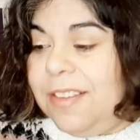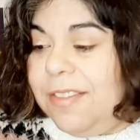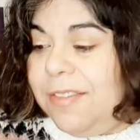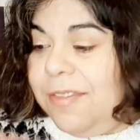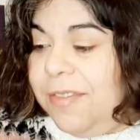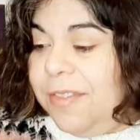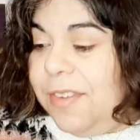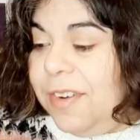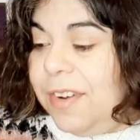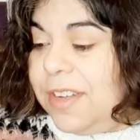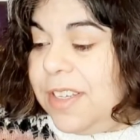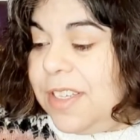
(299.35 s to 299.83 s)

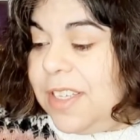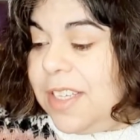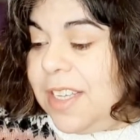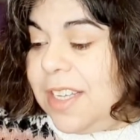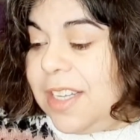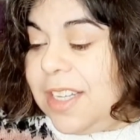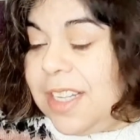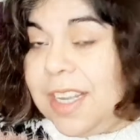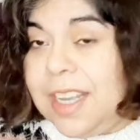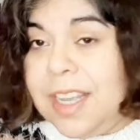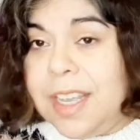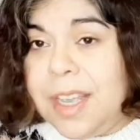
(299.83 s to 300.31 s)

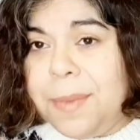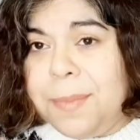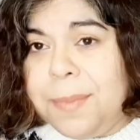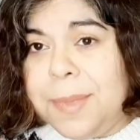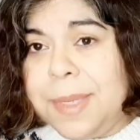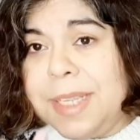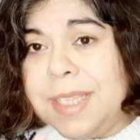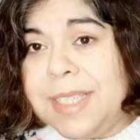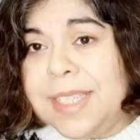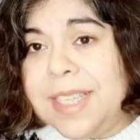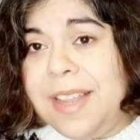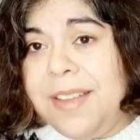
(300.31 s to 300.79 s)
Unfortunately, I'm
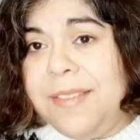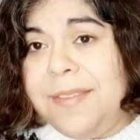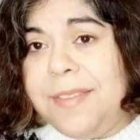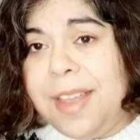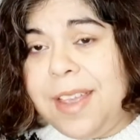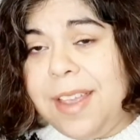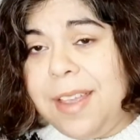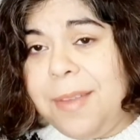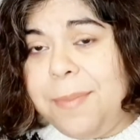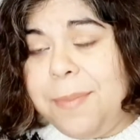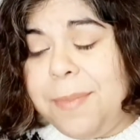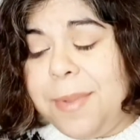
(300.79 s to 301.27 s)
going to see if
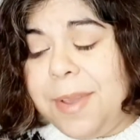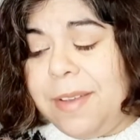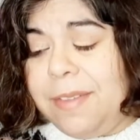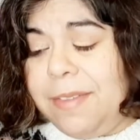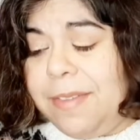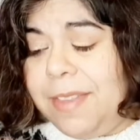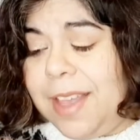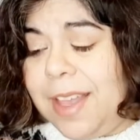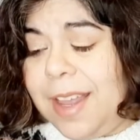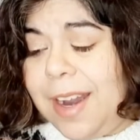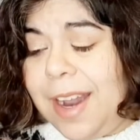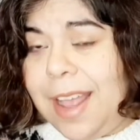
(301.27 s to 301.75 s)
I can
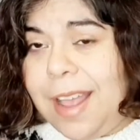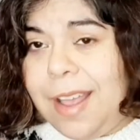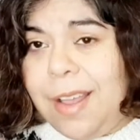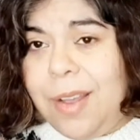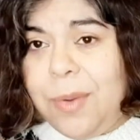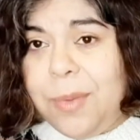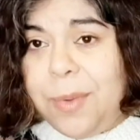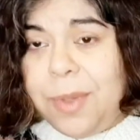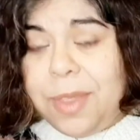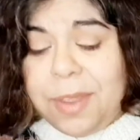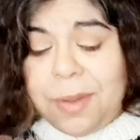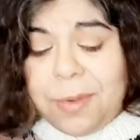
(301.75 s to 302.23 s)
buff that
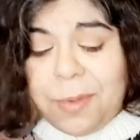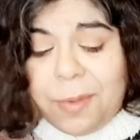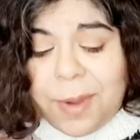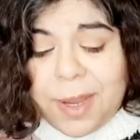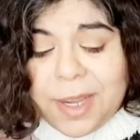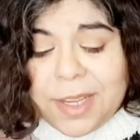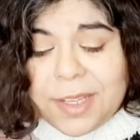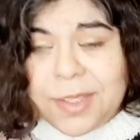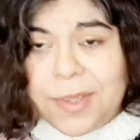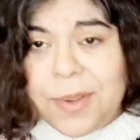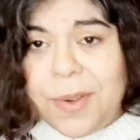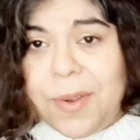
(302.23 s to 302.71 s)
out with a
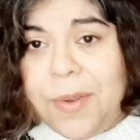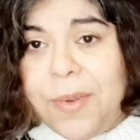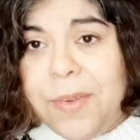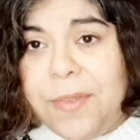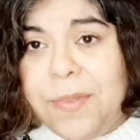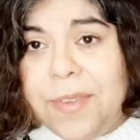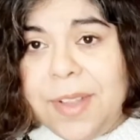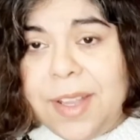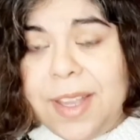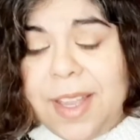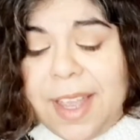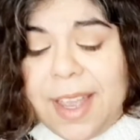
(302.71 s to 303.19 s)
razor.
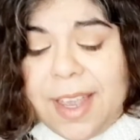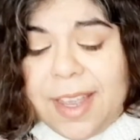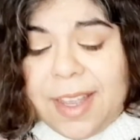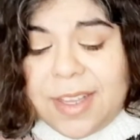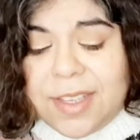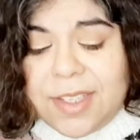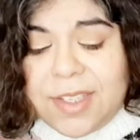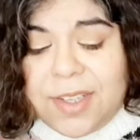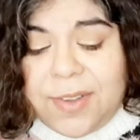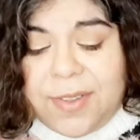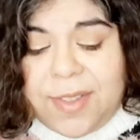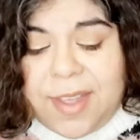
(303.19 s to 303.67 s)
Hopefully I
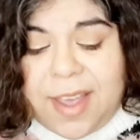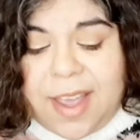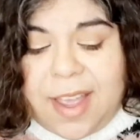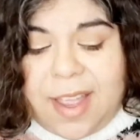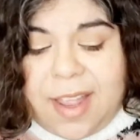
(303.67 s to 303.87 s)
can do